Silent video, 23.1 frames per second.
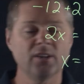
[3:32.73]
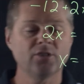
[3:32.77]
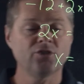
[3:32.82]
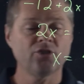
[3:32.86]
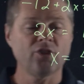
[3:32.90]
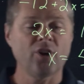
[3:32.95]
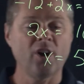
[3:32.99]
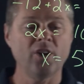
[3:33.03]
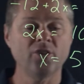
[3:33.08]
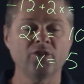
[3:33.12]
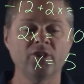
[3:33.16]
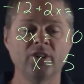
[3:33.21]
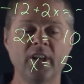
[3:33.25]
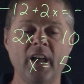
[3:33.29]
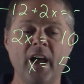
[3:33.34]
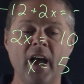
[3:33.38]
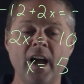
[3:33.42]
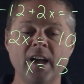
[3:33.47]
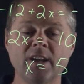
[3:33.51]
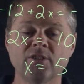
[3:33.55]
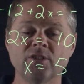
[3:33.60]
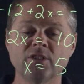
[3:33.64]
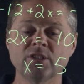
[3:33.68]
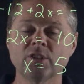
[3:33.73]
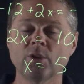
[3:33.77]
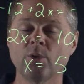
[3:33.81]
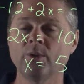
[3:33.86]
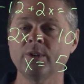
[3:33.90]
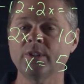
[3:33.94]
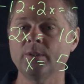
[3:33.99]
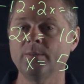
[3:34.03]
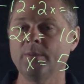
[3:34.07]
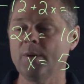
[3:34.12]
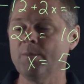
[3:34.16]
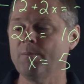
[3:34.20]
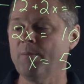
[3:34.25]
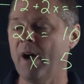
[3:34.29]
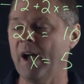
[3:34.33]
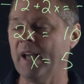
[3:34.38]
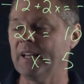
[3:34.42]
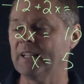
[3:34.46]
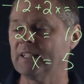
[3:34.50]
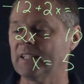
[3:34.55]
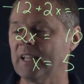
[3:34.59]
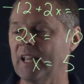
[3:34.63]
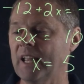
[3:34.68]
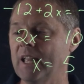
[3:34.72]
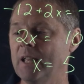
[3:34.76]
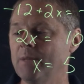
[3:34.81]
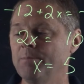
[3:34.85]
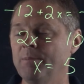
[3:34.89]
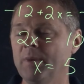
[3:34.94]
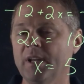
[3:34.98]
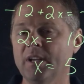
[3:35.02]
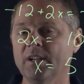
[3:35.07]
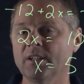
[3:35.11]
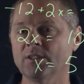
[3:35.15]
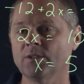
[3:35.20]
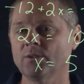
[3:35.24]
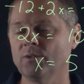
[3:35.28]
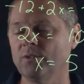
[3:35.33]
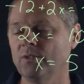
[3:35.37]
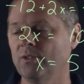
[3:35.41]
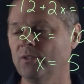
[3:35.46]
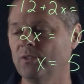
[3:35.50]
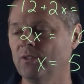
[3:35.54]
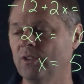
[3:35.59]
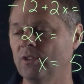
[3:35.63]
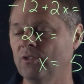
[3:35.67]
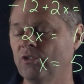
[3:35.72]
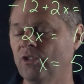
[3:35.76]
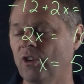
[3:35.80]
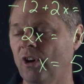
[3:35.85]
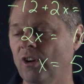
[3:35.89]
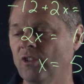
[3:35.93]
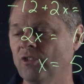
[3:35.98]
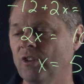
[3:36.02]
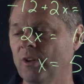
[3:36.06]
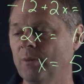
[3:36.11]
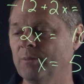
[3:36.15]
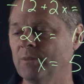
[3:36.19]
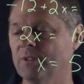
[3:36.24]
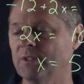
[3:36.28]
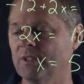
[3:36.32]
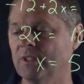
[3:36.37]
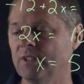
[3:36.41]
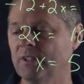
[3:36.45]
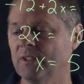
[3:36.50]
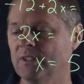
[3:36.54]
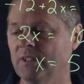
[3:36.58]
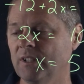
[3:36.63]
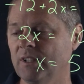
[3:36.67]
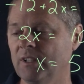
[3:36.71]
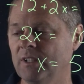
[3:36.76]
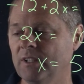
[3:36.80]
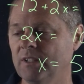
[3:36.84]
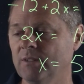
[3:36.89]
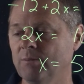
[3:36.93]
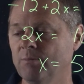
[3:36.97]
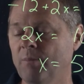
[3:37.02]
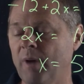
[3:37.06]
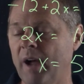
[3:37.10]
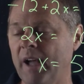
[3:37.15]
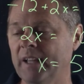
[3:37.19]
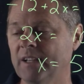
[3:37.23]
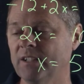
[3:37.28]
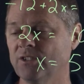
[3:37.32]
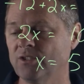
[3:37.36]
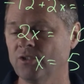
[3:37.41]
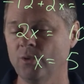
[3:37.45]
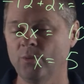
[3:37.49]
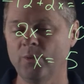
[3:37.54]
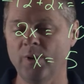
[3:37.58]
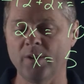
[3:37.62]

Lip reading: Charge of the oxygen is going to be -8 because the charge of them is -2.